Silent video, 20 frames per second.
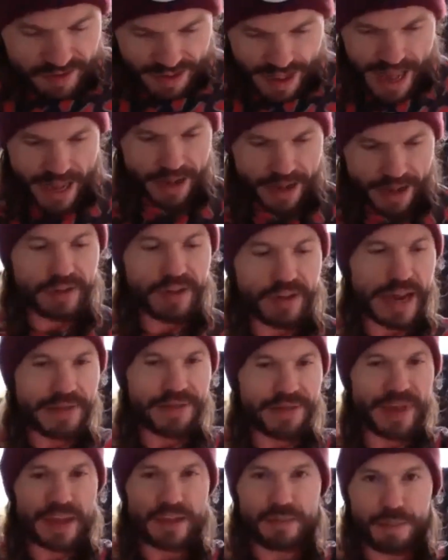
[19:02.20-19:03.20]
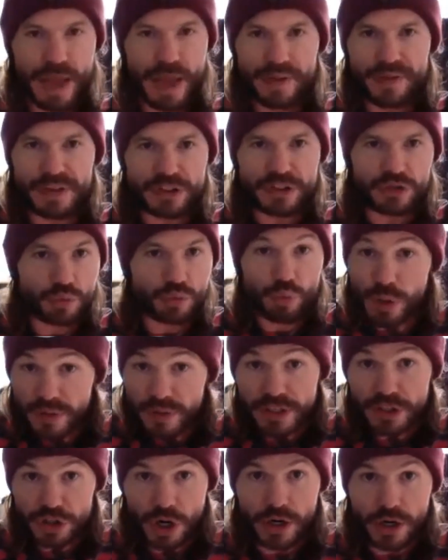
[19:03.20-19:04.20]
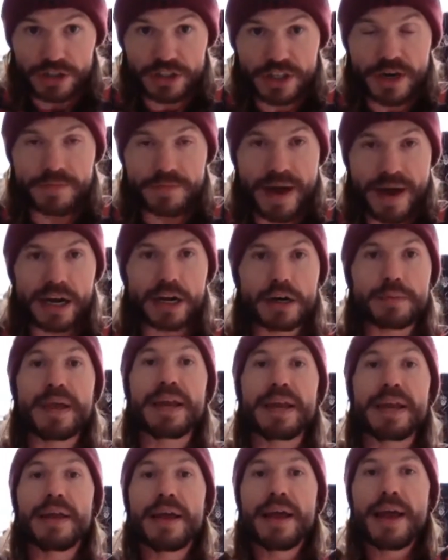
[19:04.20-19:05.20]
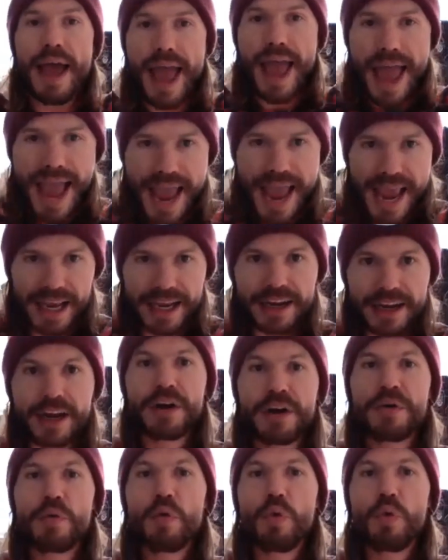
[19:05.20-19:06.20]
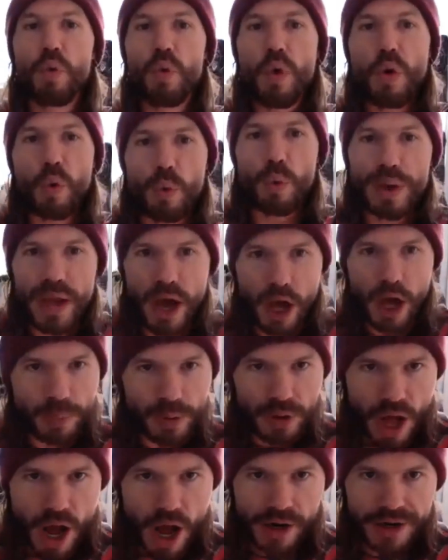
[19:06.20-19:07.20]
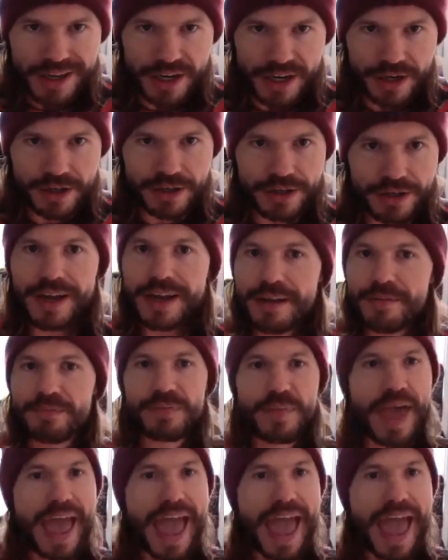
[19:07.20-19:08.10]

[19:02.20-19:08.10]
says in this really charged environment, hey, we all belong here.